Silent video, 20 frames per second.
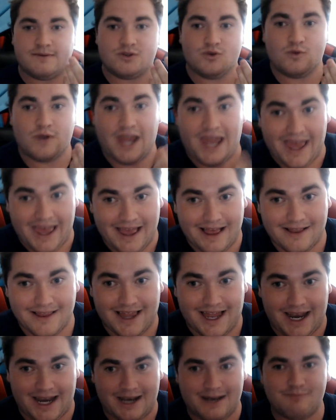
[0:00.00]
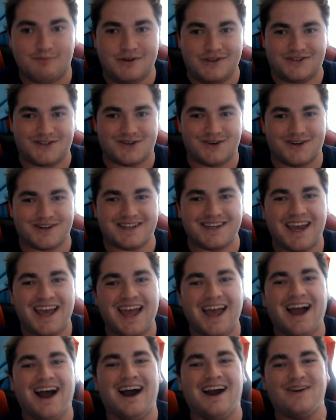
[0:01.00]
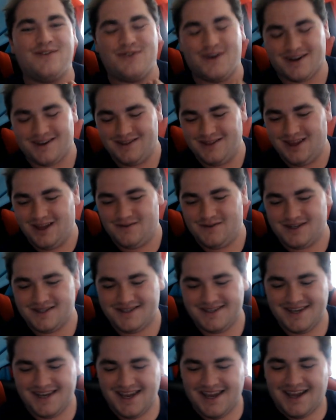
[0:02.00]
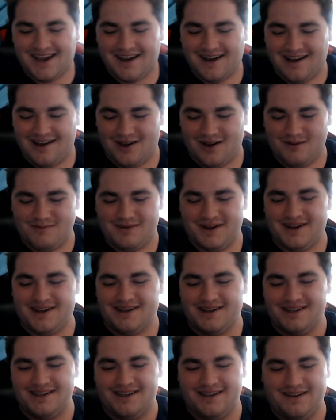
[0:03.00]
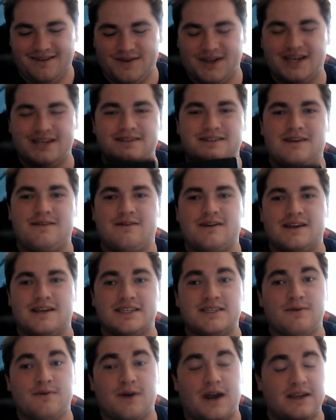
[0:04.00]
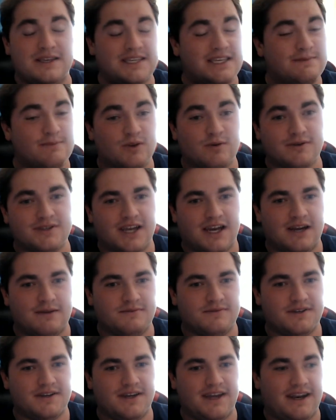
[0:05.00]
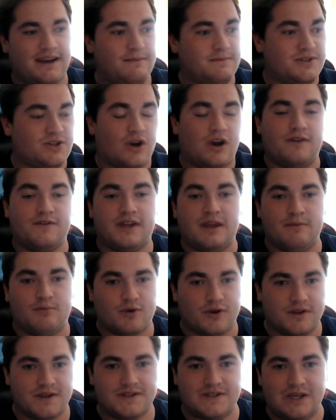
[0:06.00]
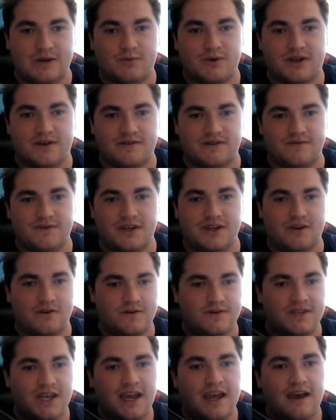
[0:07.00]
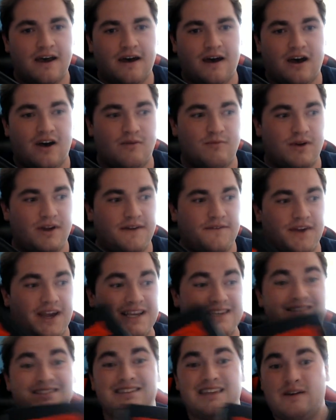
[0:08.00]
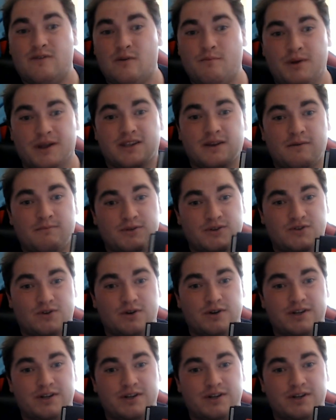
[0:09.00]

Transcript: hell out of Berserk. I fucking love it. Um, uh, if you guys never, like I said, I say this multiple times, uh, and I'm sorry if I keep bringing this up when it comes to videos. Um, uh, if you guys never picked up Berserk,